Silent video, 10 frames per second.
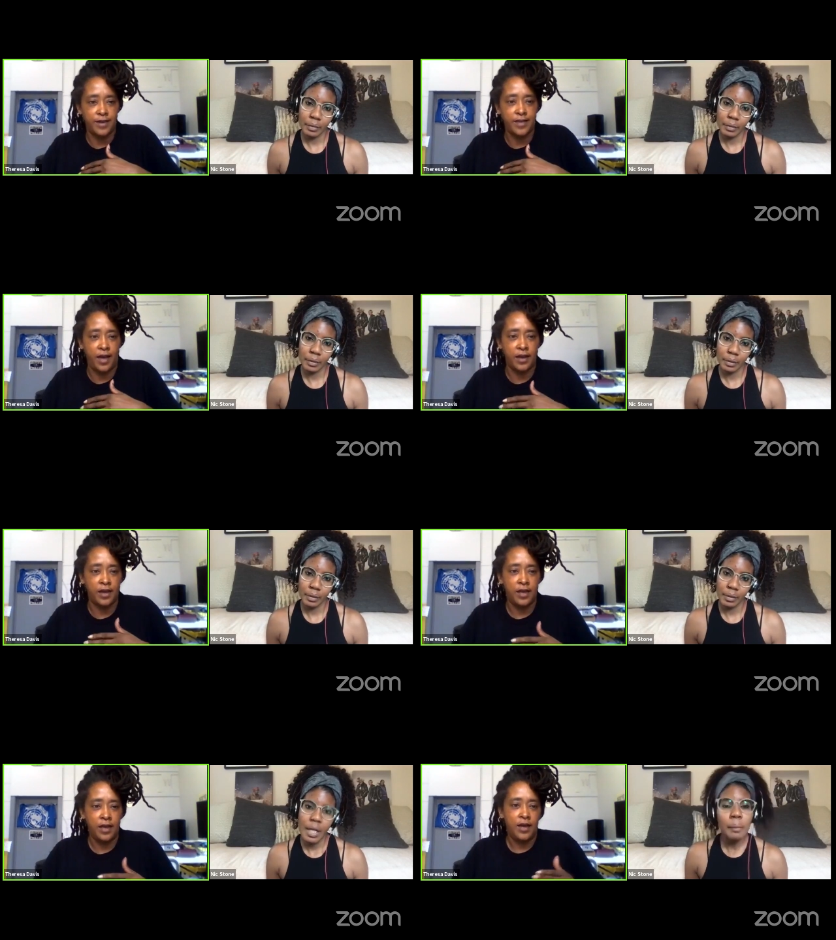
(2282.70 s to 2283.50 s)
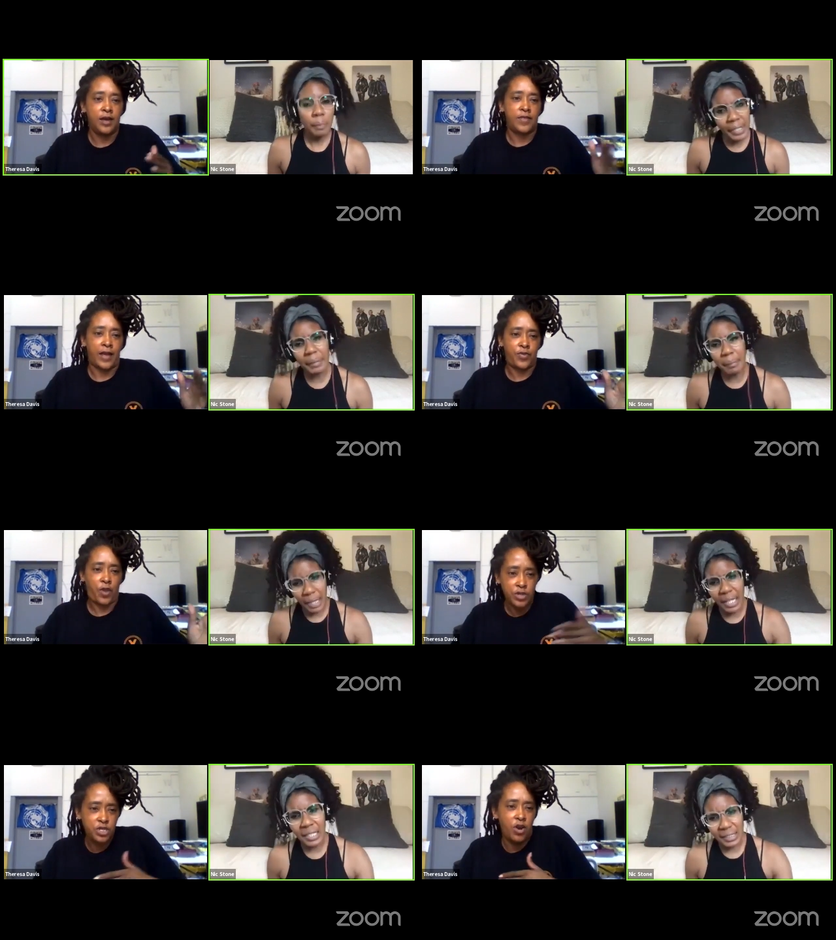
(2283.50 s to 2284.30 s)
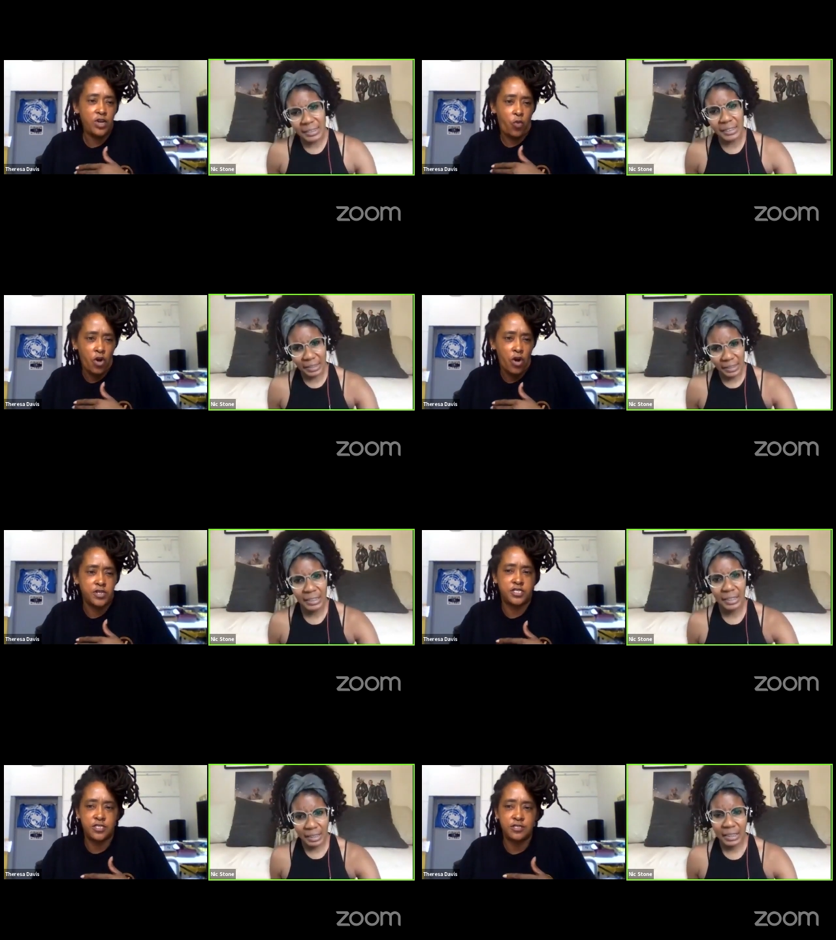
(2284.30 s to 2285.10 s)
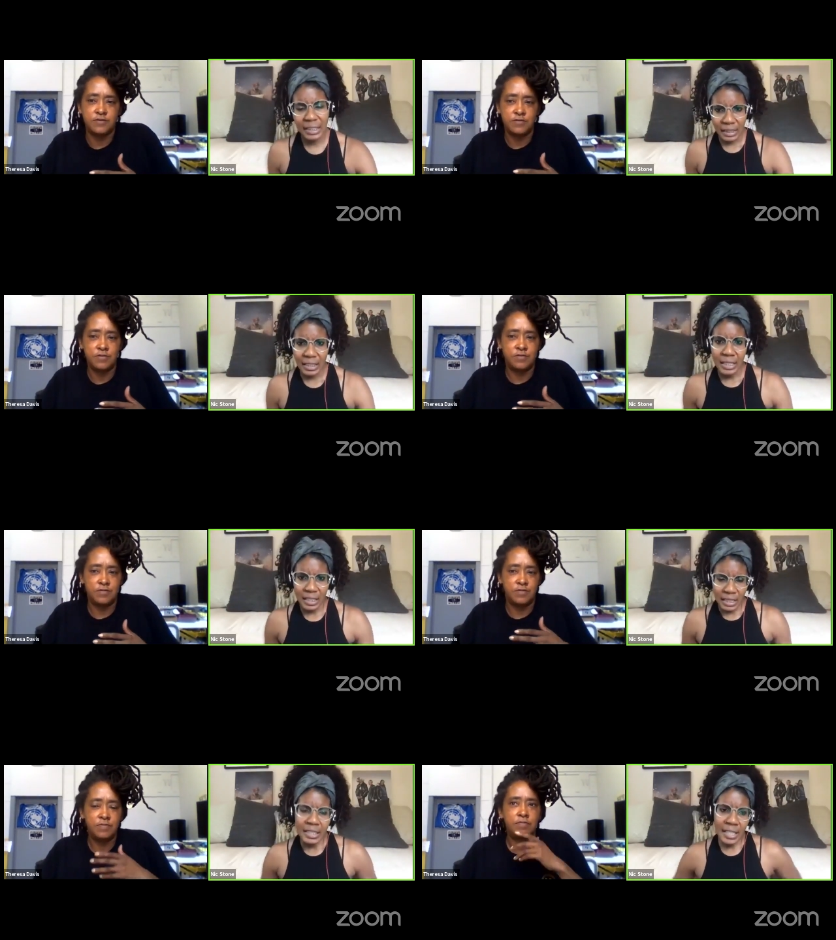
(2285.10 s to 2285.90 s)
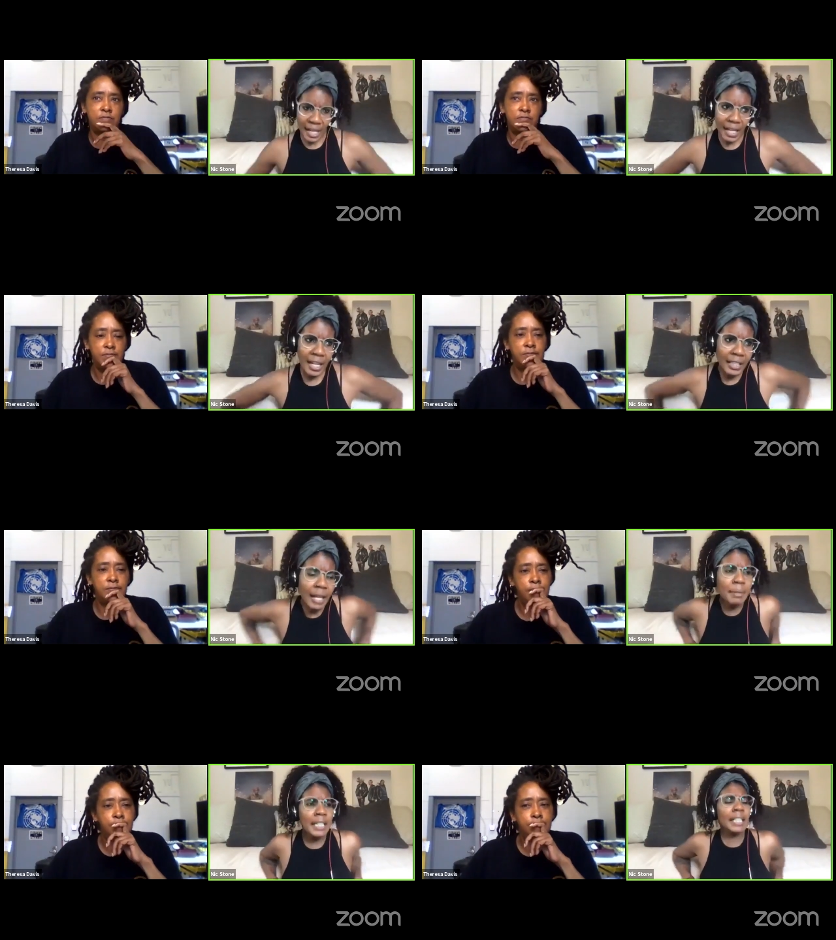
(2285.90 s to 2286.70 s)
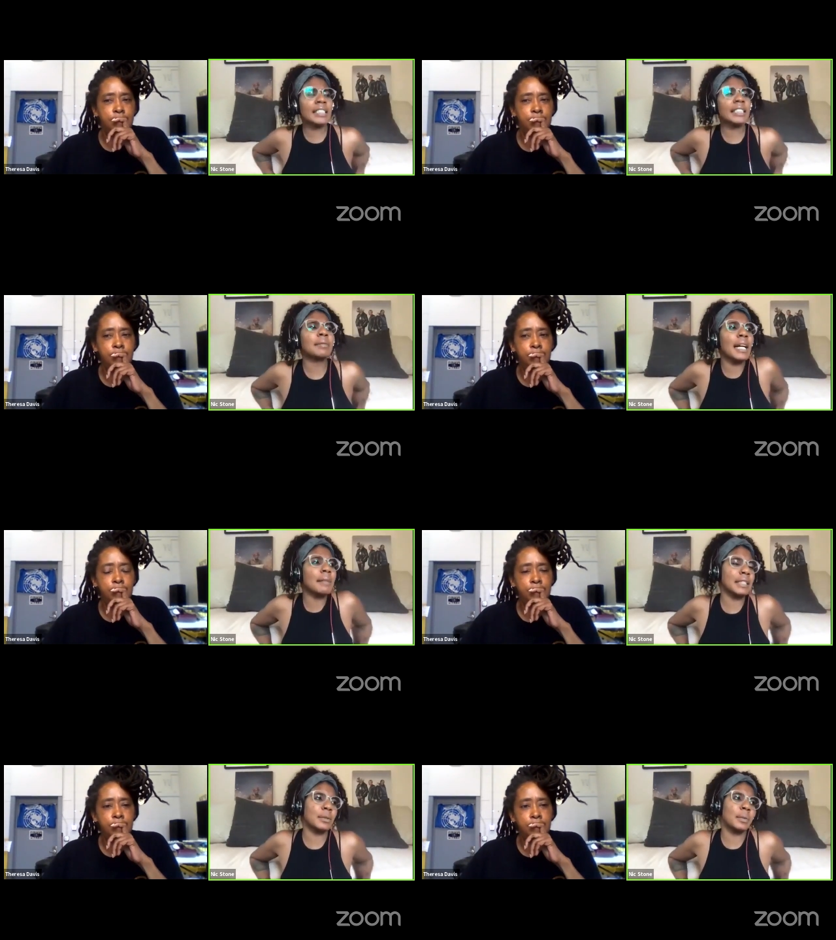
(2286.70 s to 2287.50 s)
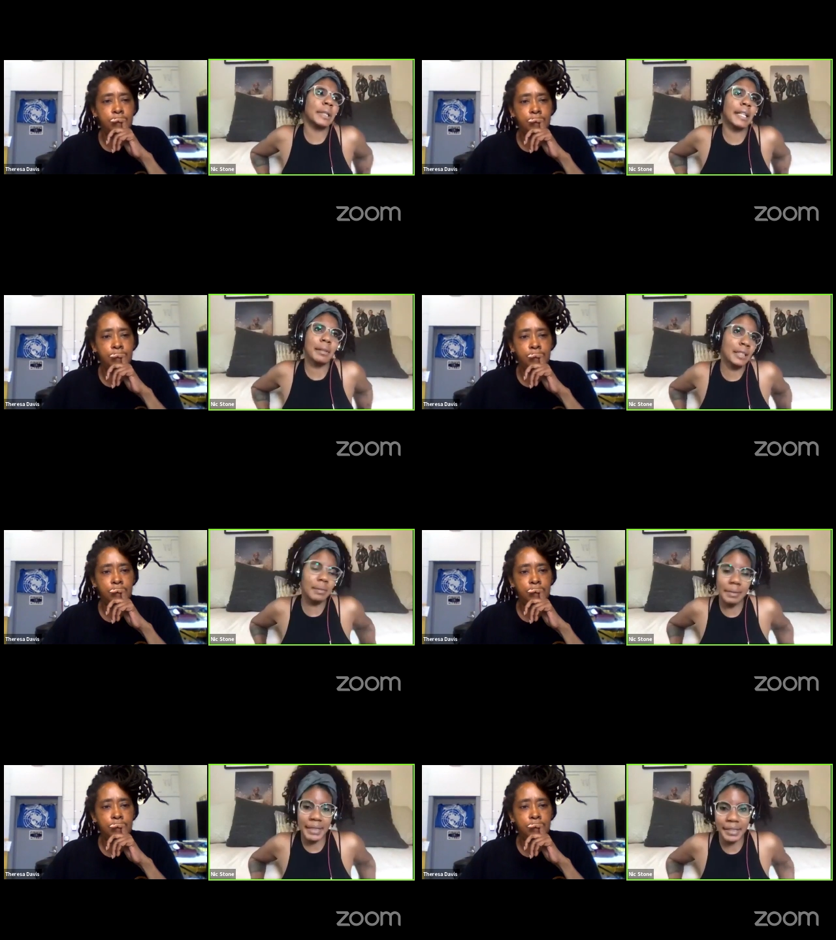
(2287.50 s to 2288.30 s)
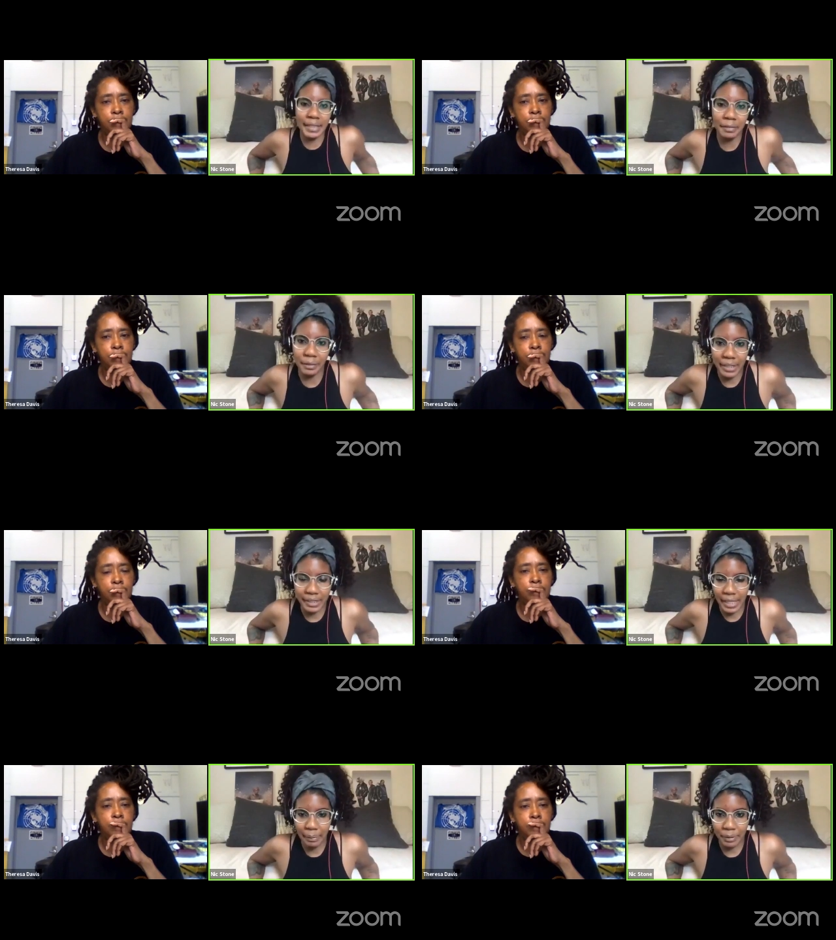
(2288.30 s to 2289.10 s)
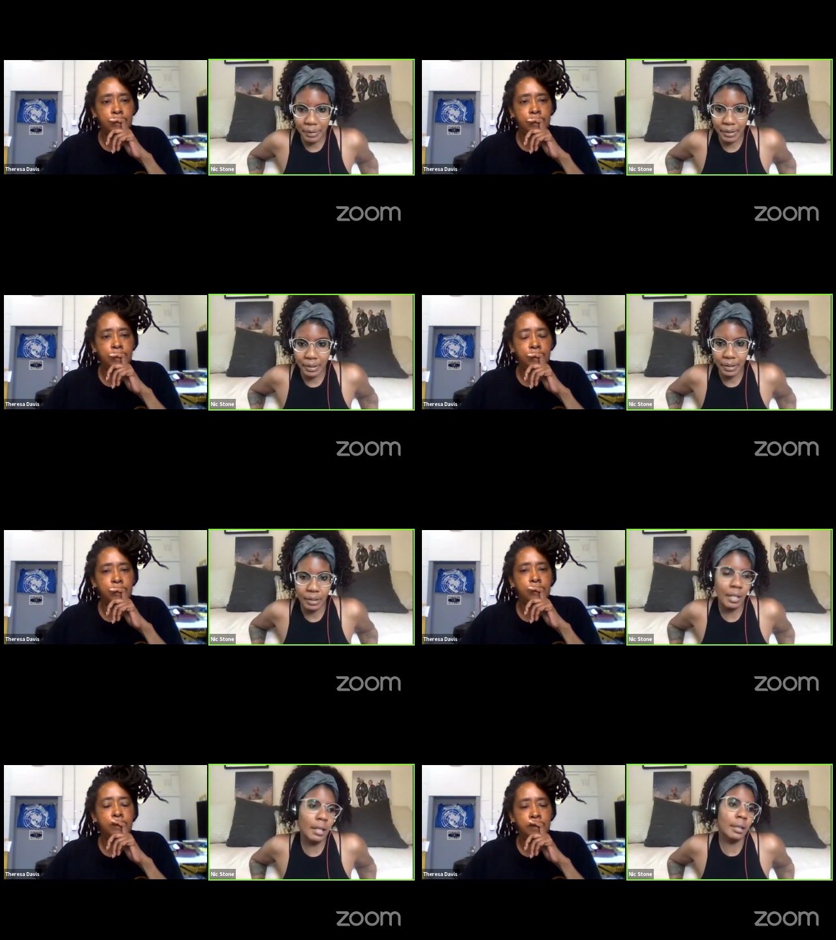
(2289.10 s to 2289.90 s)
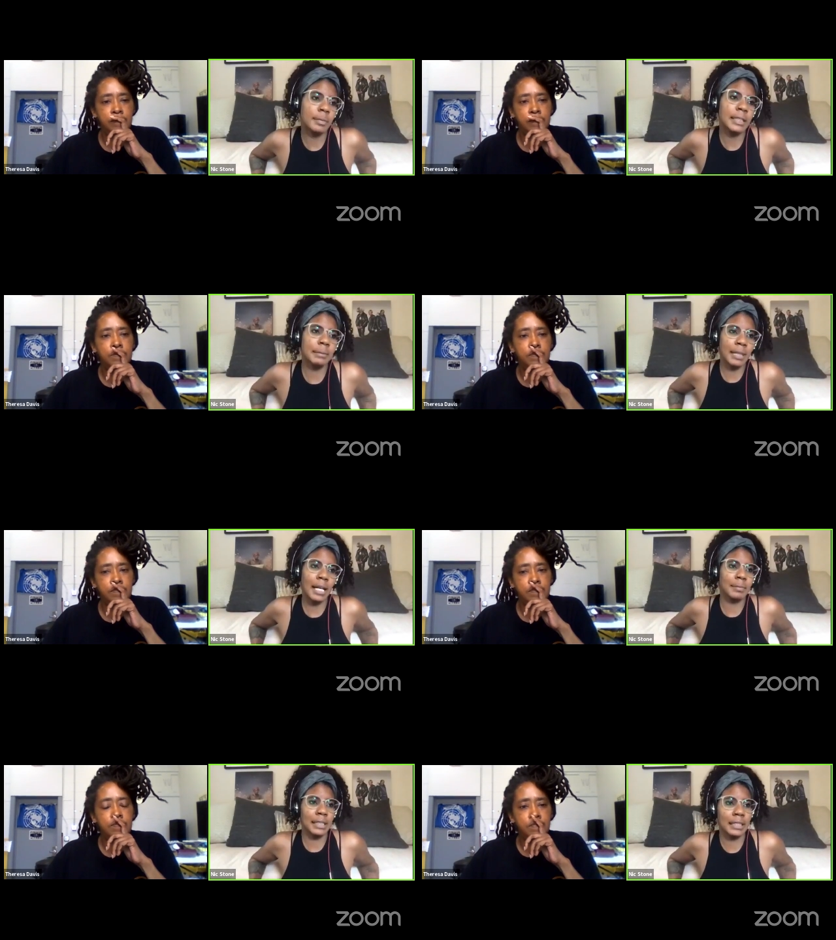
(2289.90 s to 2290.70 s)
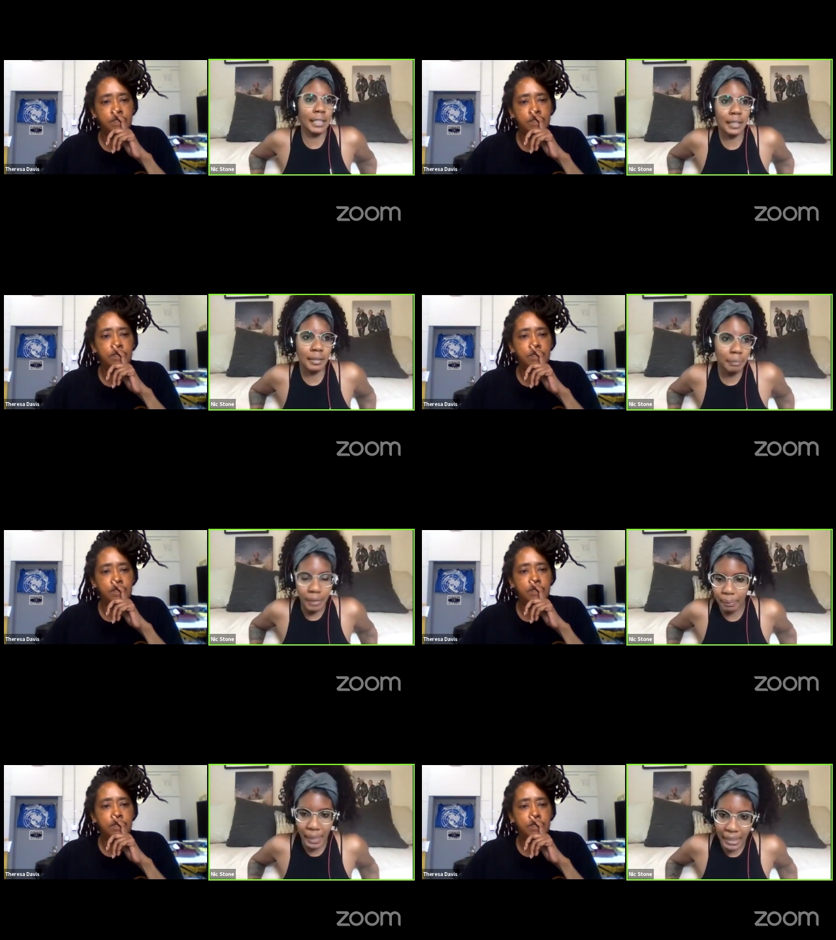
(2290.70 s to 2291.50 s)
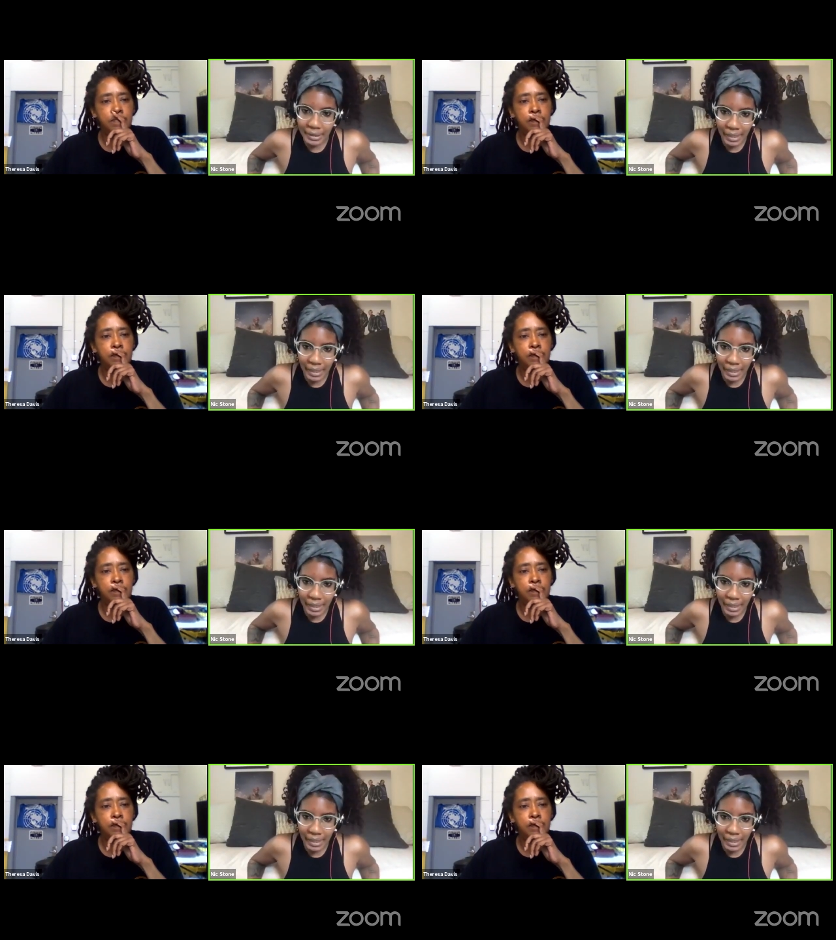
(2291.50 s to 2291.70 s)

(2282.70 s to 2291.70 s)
Speaker 1: like that?
Speaker 2: Pretty
Speaker 1: much. one hundred words.
Speaker 2: Yeah. I mean, it's sometimes it's word count. Sometimes I just have to write a chapter. Um, sometimes it's like a page